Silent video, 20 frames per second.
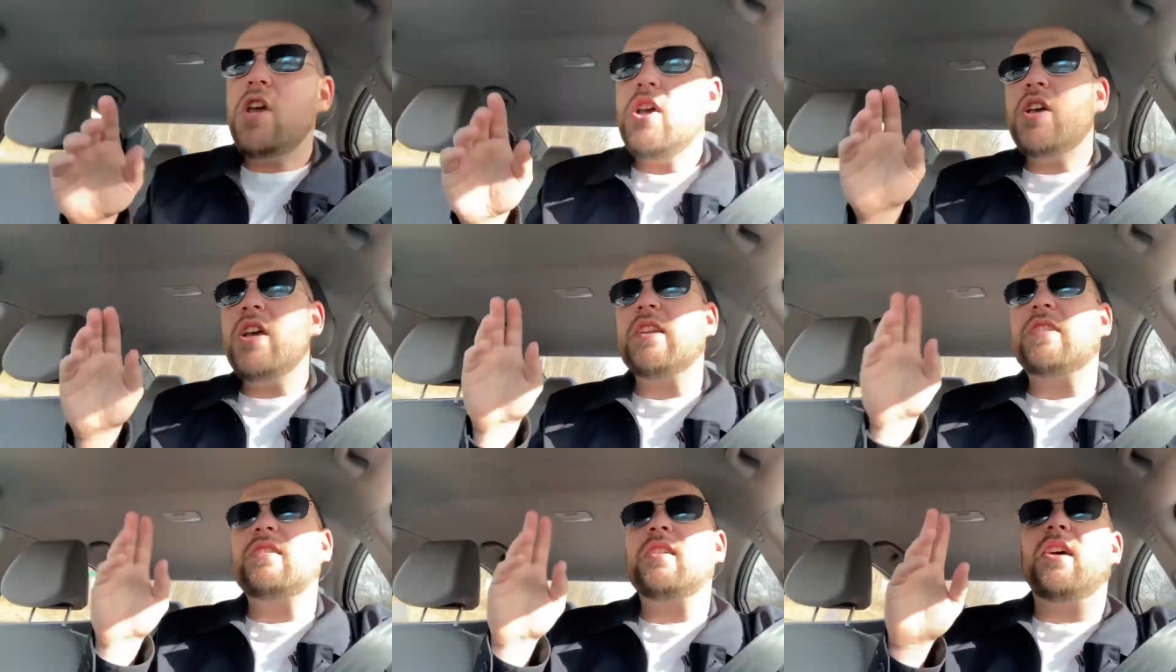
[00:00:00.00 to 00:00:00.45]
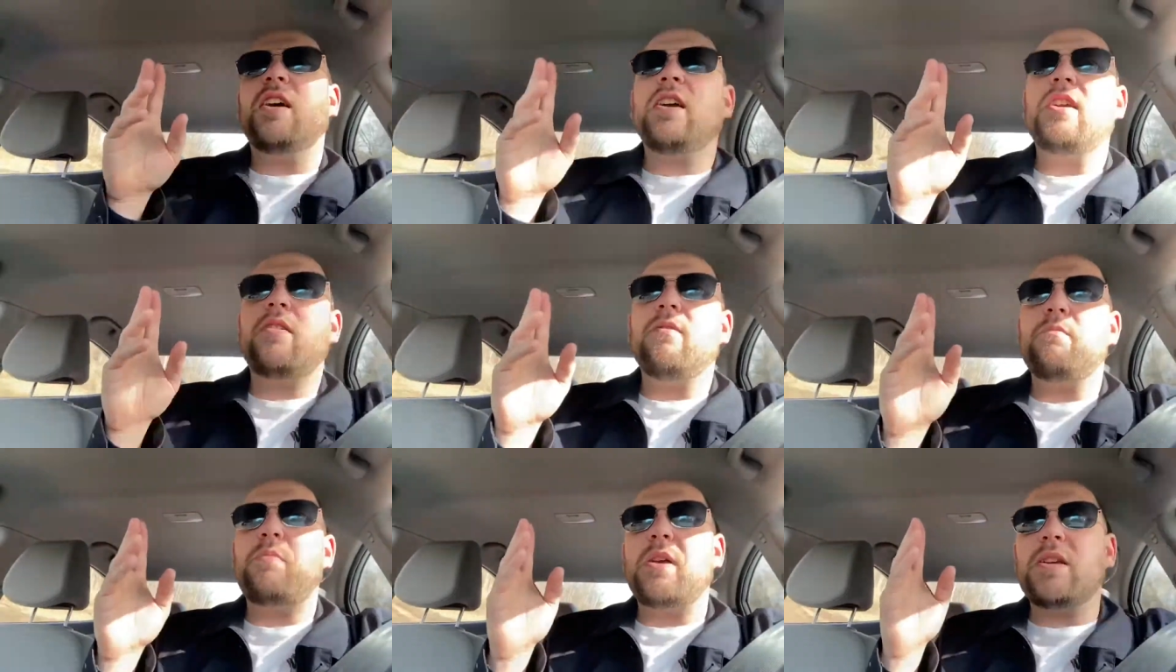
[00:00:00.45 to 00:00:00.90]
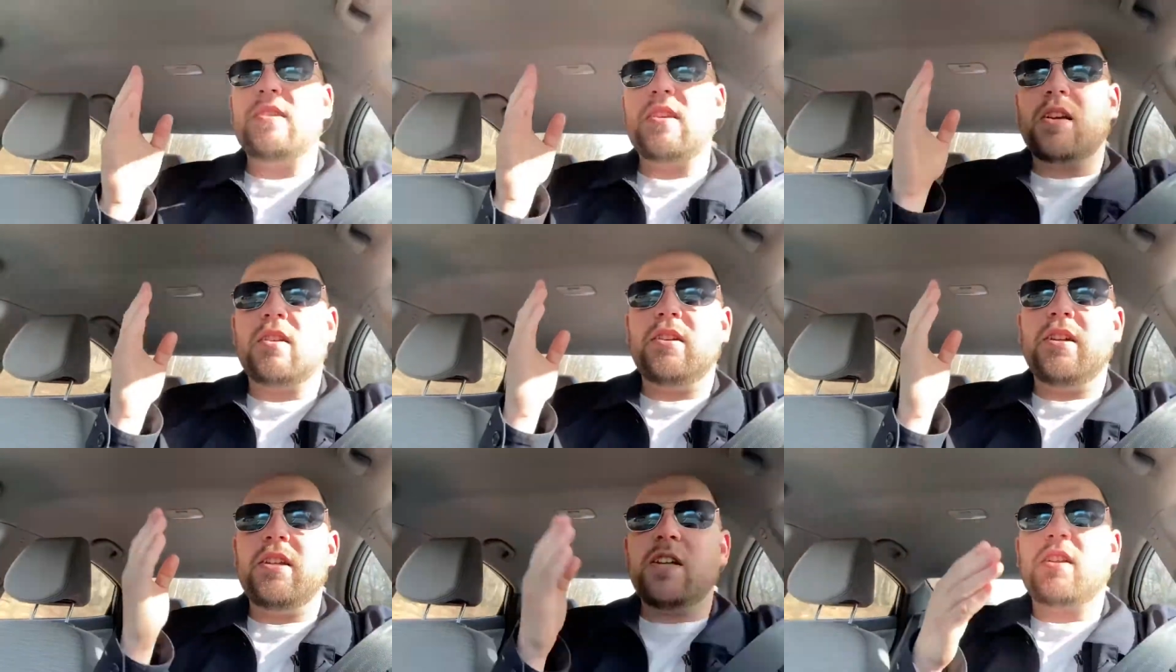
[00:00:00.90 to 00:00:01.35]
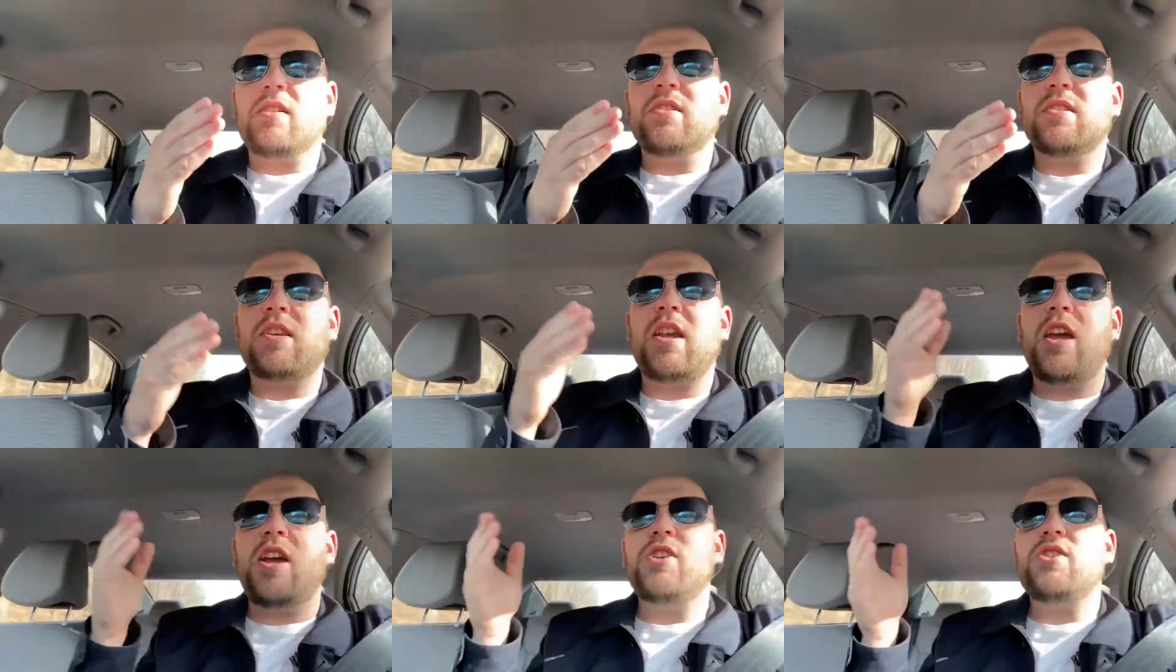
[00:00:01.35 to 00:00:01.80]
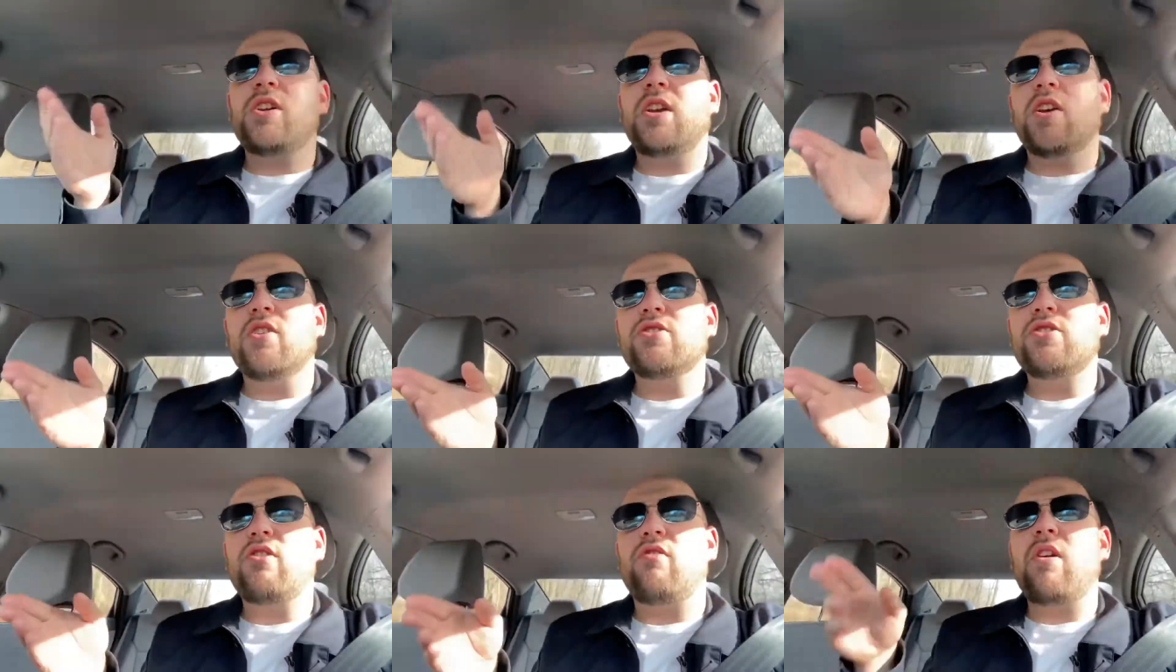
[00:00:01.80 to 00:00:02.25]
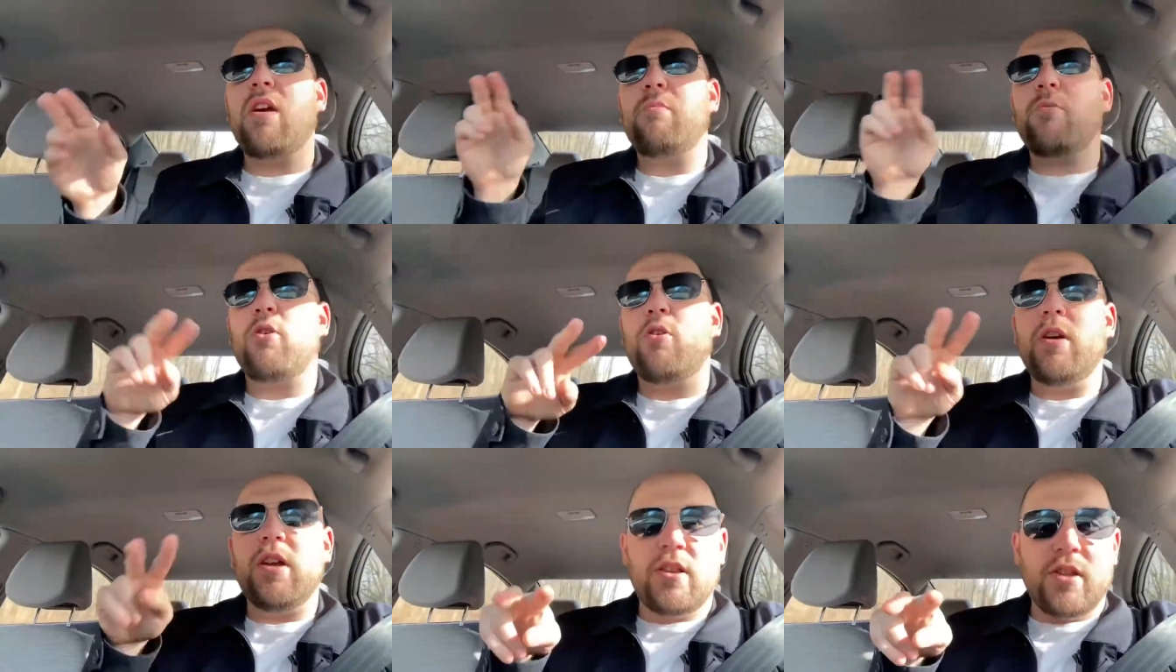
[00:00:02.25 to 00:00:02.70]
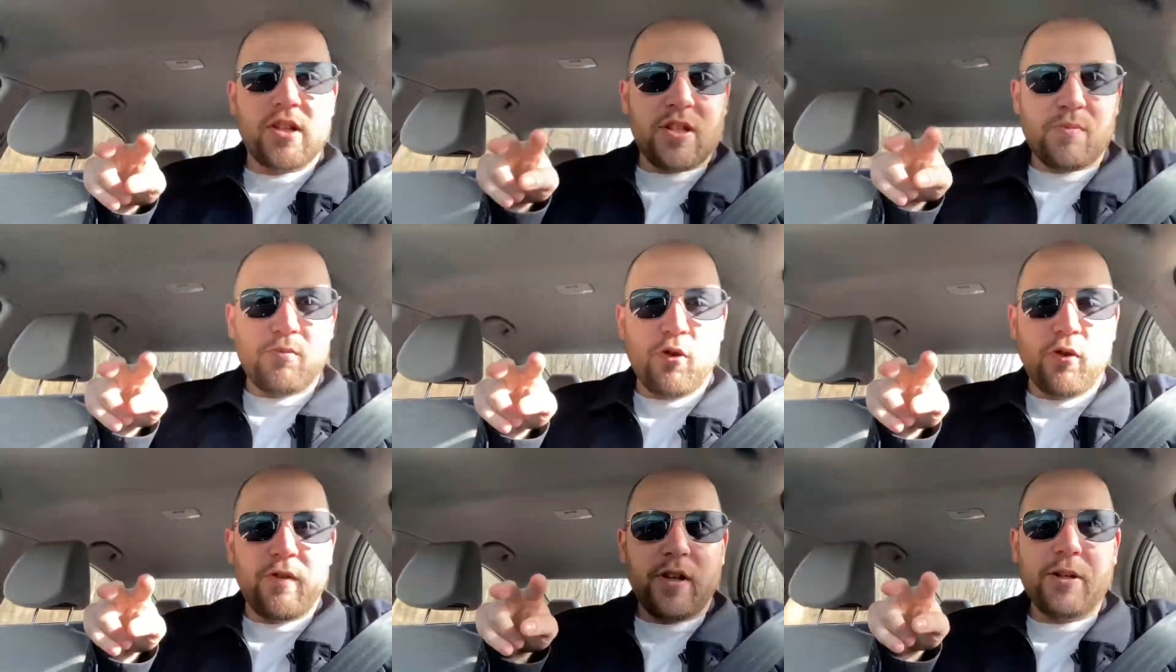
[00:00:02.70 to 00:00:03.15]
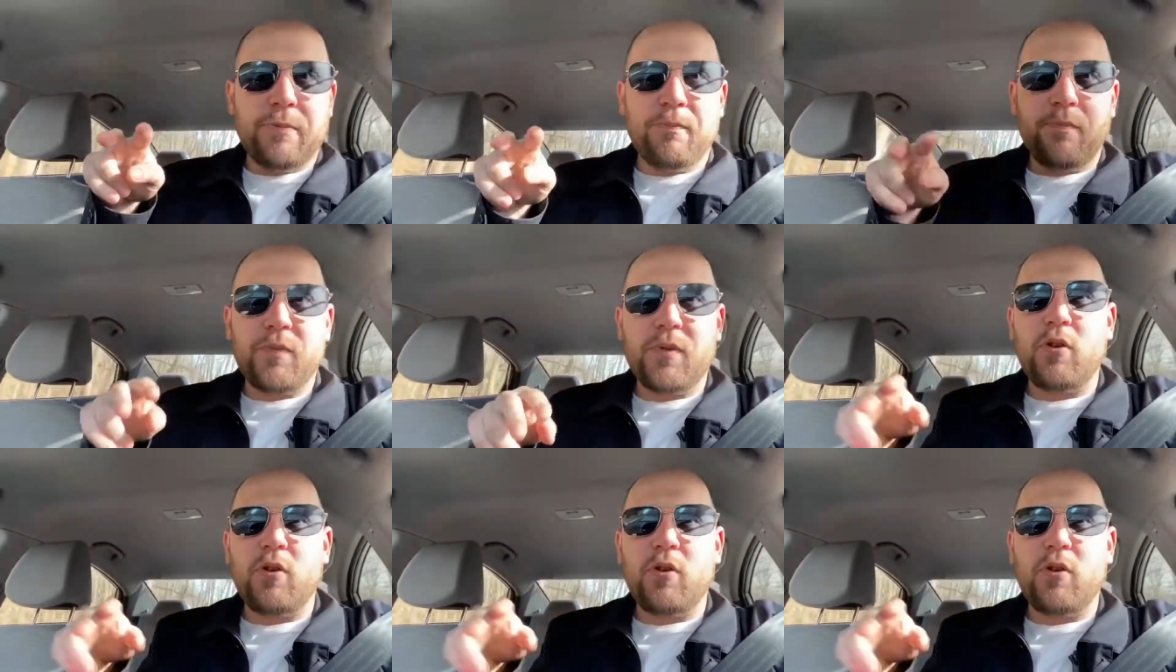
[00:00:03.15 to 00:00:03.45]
It's like basically Nicolas Cage and Kelsey Grammer in this movie.